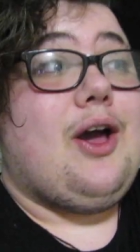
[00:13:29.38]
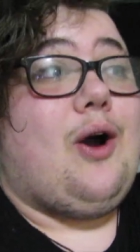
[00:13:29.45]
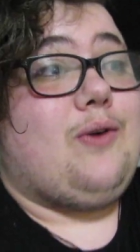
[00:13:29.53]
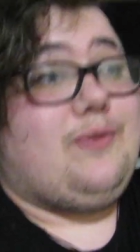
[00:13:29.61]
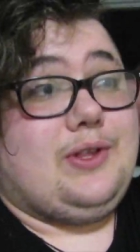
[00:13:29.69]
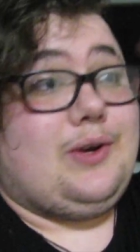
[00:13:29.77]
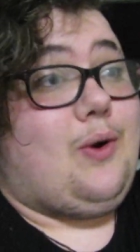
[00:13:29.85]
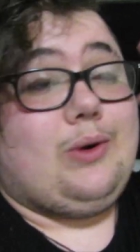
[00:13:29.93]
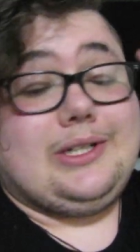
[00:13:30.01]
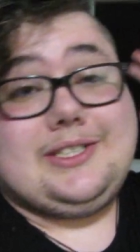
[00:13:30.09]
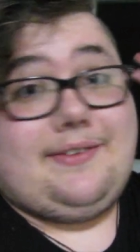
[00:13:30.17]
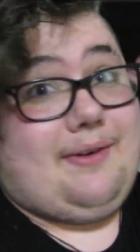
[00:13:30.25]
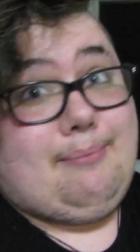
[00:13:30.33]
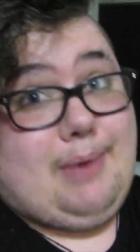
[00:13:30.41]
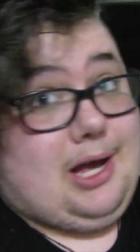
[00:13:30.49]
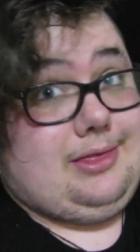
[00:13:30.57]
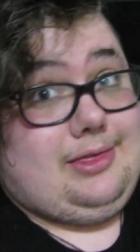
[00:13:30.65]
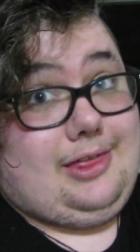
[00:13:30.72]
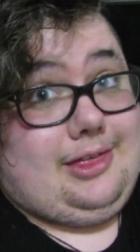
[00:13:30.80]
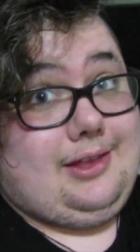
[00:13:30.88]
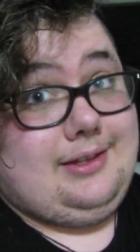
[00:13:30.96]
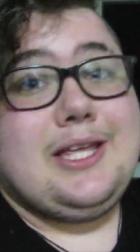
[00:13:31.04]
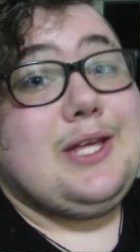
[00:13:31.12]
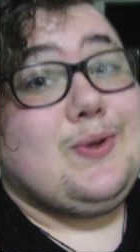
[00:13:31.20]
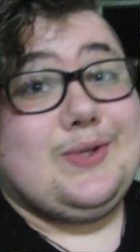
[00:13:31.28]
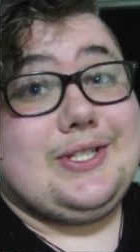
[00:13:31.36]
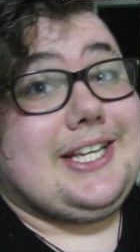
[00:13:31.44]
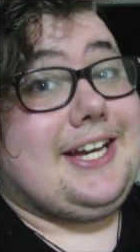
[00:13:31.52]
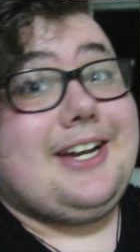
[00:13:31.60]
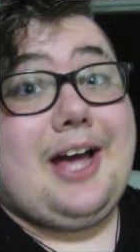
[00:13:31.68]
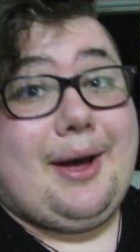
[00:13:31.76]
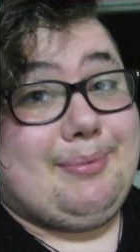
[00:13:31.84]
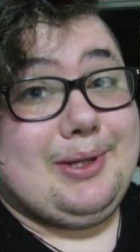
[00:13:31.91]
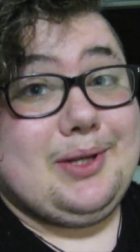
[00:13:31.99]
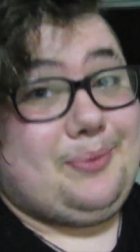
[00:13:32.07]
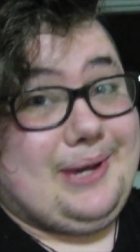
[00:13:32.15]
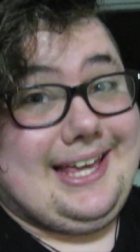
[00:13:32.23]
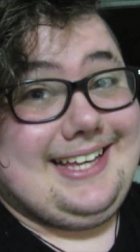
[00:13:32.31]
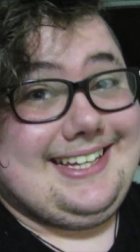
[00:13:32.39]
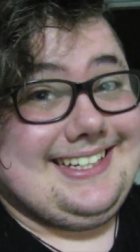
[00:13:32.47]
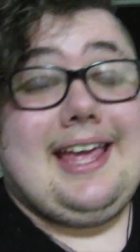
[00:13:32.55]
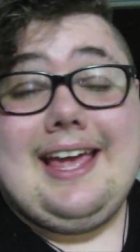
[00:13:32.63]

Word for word: over the course of a month, usually a couple a week.